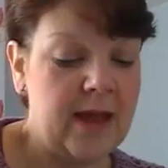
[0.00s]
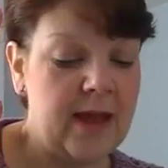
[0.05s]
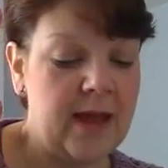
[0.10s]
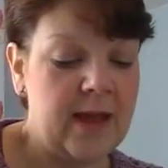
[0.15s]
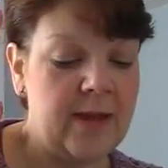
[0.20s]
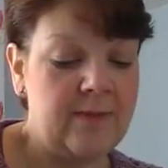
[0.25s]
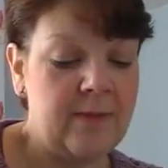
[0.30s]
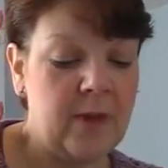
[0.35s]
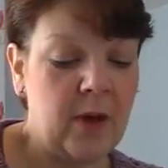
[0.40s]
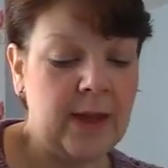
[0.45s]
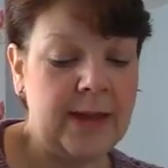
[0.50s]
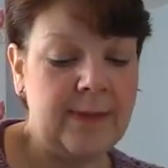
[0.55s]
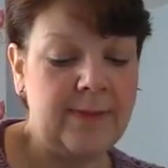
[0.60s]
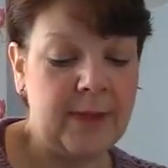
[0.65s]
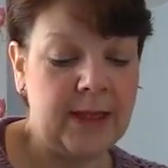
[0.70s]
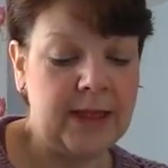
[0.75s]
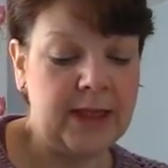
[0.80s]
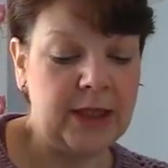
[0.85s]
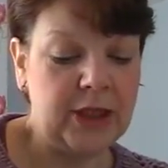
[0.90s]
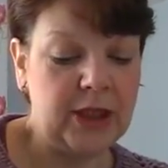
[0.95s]
and Molly
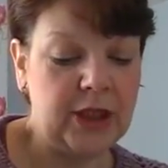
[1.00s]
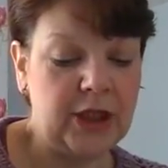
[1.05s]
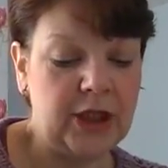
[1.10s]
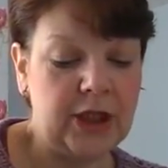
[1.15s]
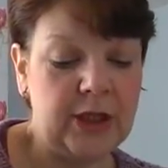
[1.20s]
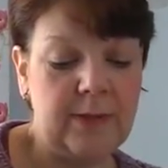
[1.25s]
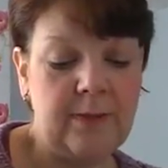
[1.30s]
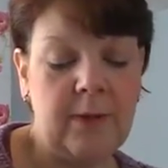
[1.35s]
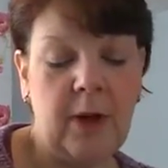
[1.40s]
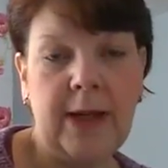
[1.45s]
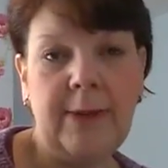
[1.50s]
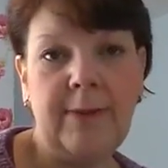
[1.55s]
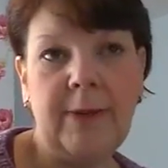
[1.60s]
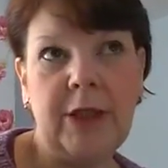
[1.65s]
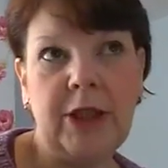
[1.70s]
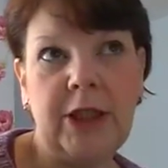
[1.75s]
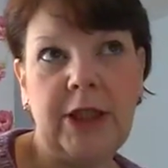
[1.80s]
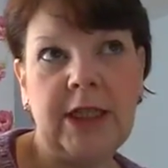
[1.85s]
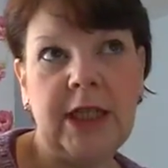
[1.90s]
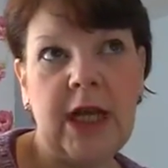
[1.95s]
Munch. Molly
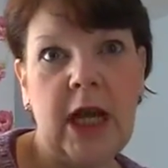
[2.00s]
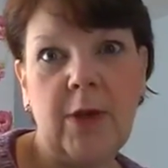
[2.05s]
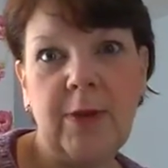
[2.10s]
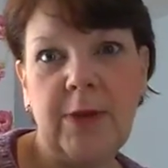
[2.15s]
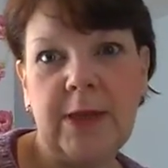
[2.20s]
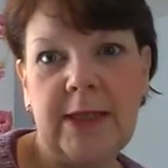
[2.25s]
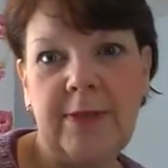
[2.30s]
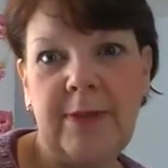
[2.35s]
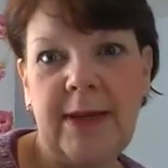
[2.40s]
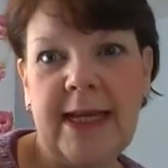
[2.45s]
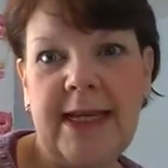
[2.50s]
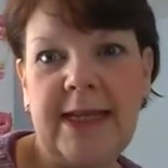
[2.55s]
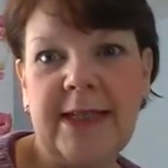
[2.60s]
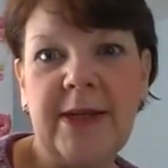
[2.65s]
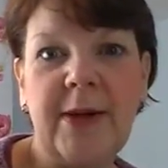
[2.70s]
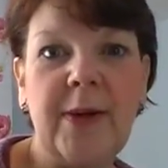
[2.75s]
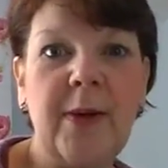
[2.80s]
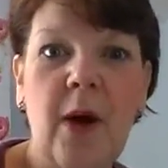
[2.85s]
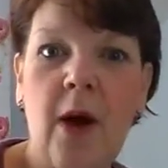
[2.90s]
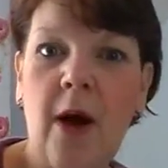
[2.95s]
Munch is close to me,
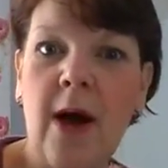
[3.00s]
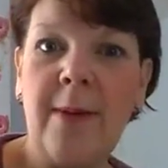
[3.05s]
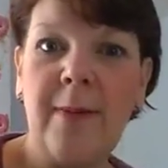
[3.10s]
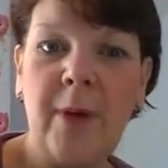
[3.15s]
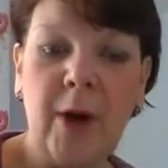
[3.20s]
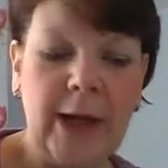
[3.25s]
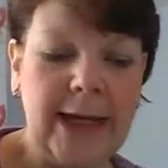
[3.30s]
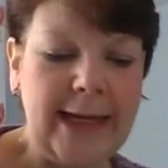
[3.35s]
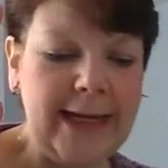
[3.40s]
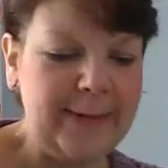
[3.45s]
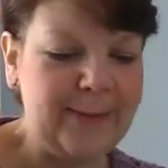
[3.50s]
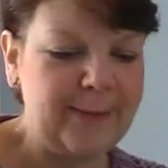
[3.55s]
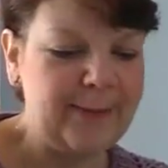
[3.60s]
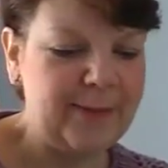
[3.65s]
so hi Molly.